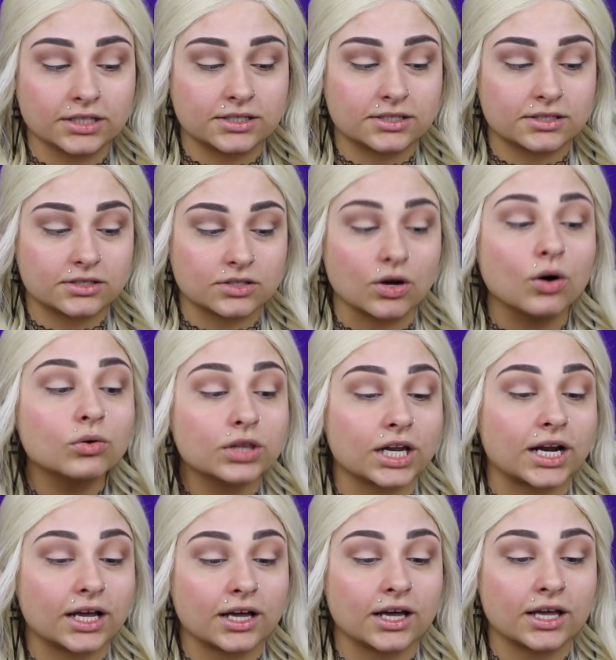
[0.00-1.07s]
so
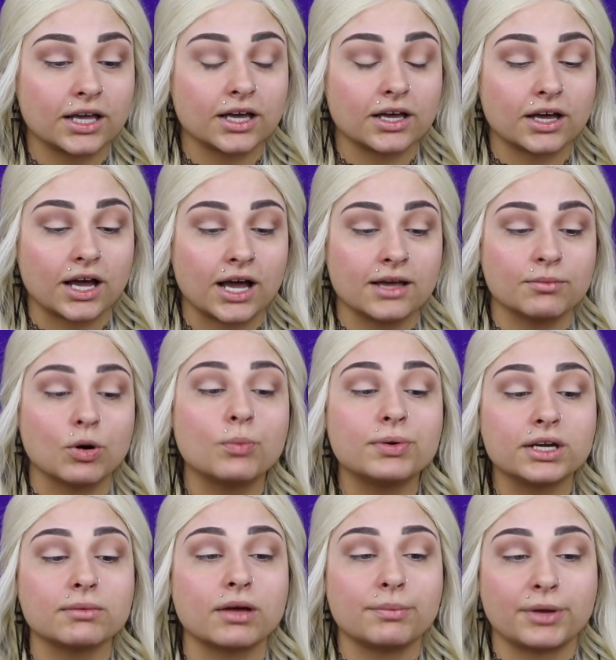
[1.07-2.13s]
that I'm
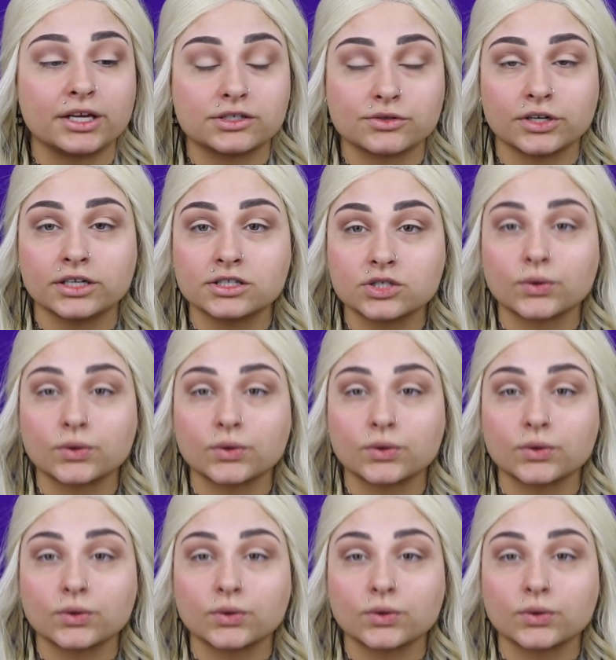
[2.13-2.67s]
opening my Patreon